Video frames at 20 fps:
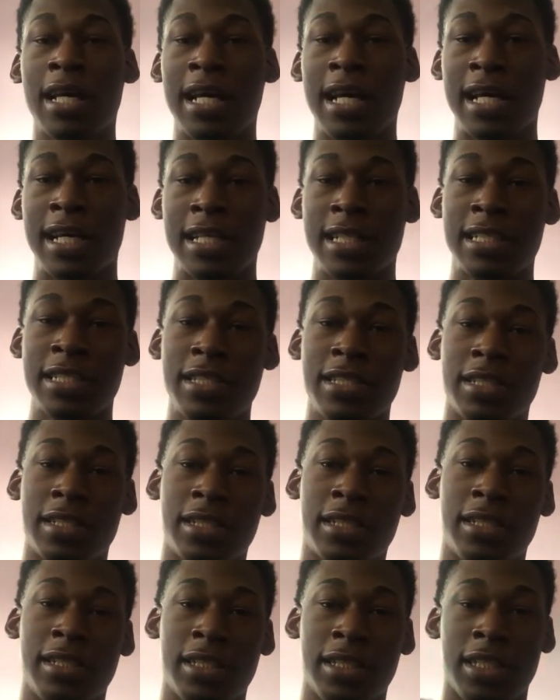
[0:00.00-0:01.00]

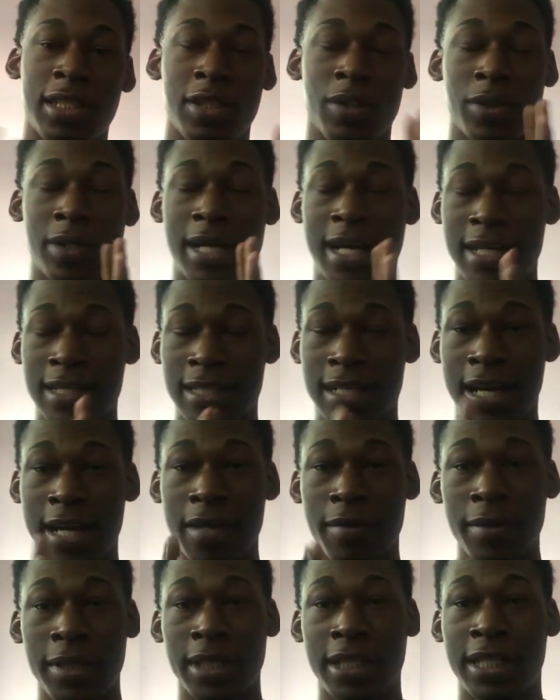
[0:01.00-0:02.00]
Additionally, you guys gotta
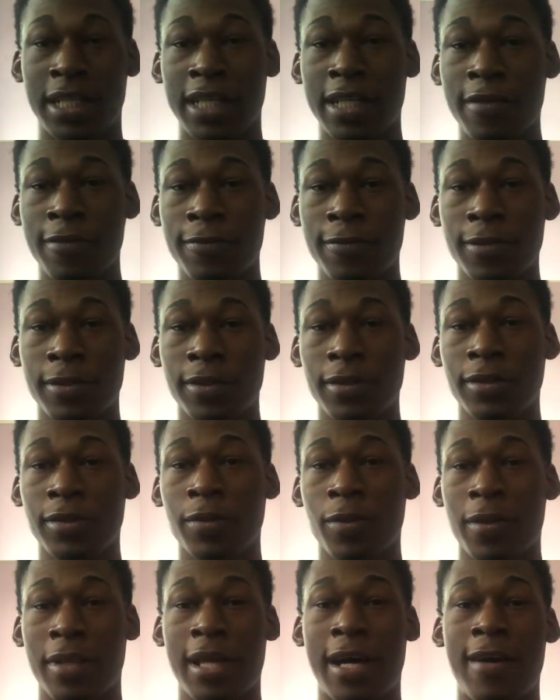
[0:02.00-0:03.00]
be careful
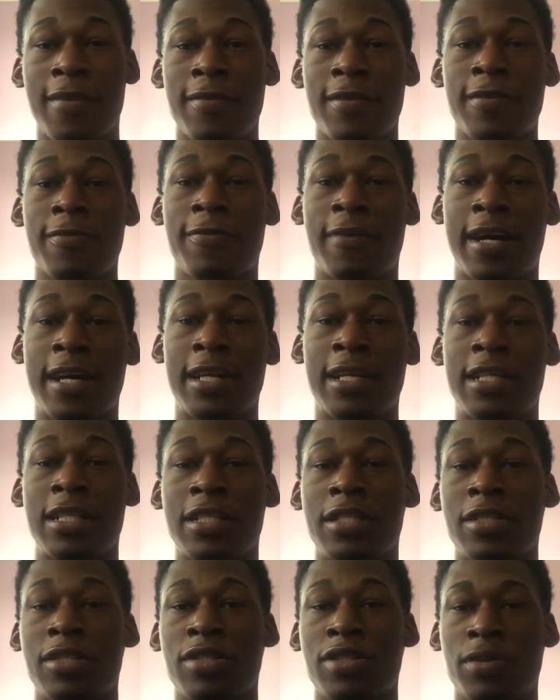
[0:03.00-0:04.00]
with having
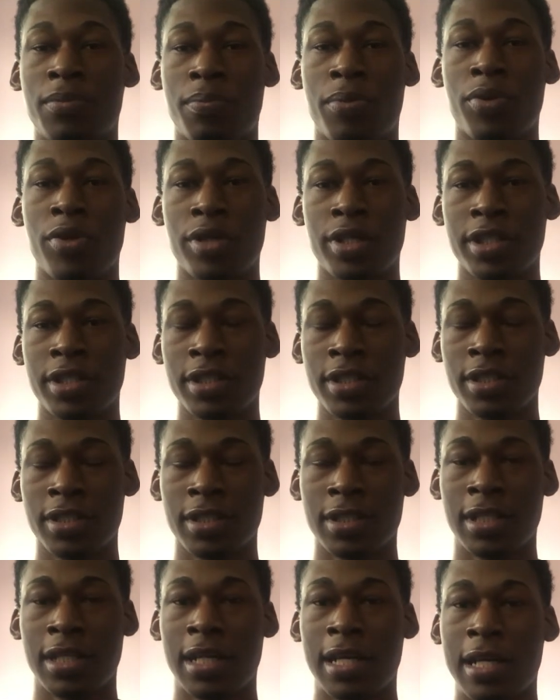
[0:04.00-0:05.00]
financial supporters
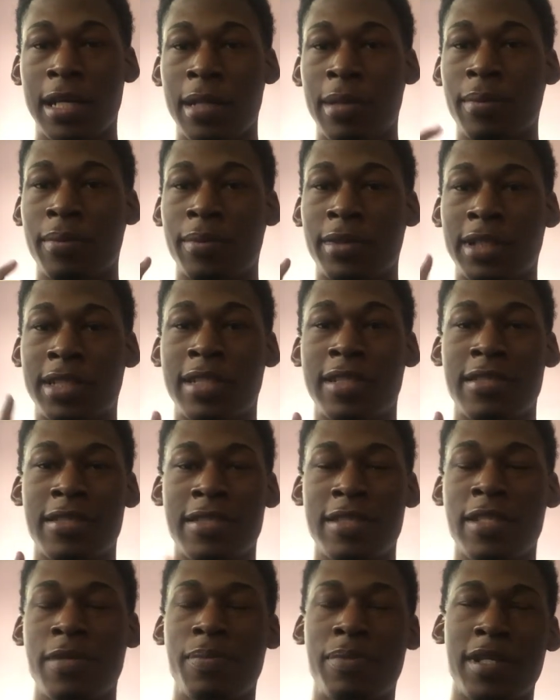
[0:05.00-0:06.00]
because
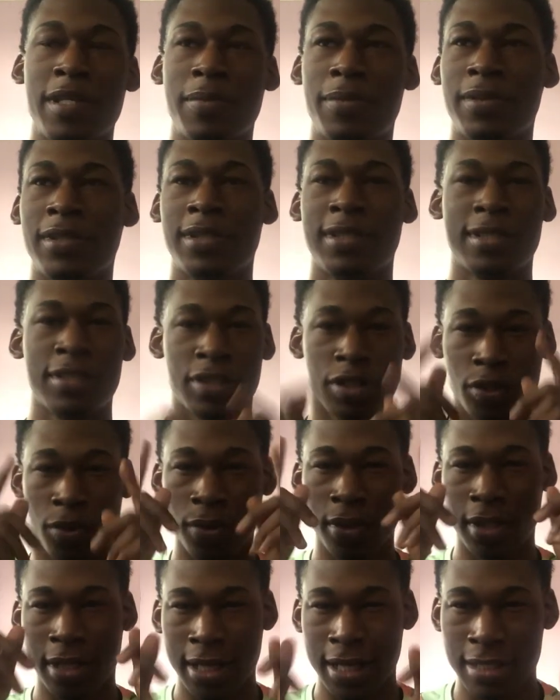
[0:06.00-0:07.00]
these people
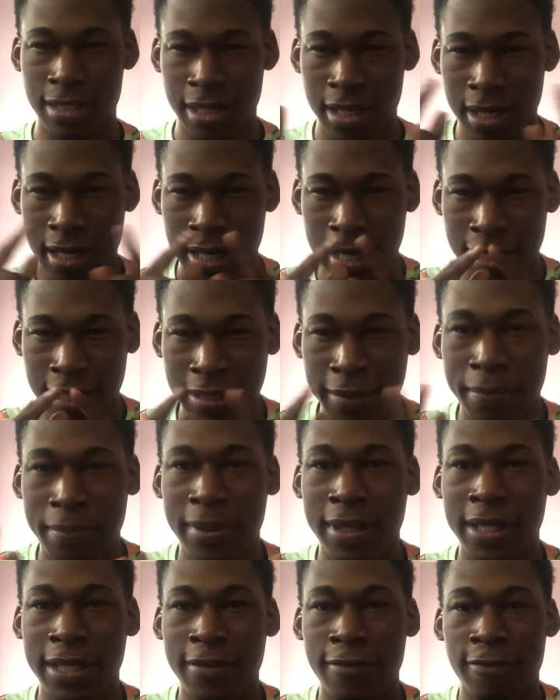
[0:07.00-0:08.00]
scrutinize a lot. They
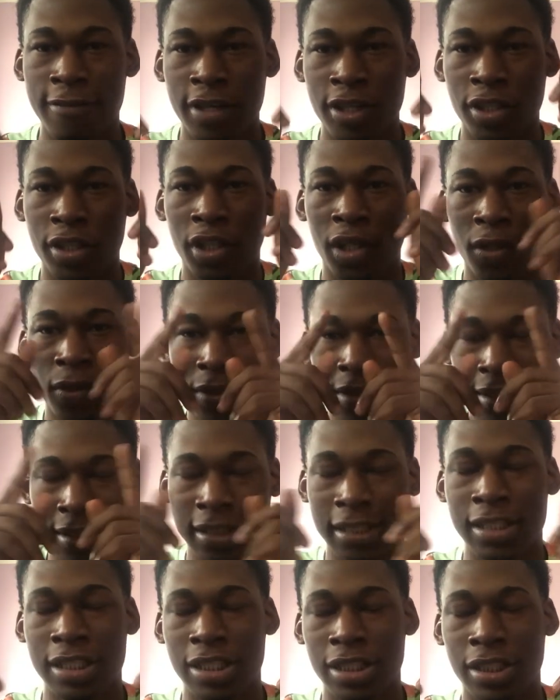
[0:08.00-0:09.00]
pay very close
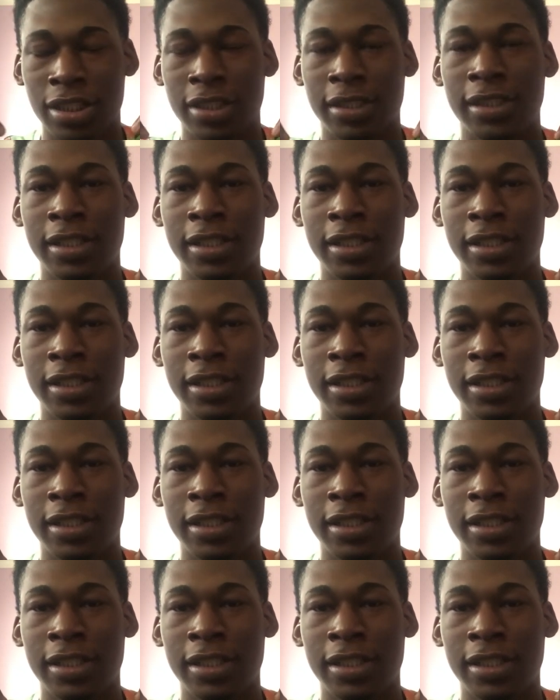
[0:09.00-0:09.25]
attention.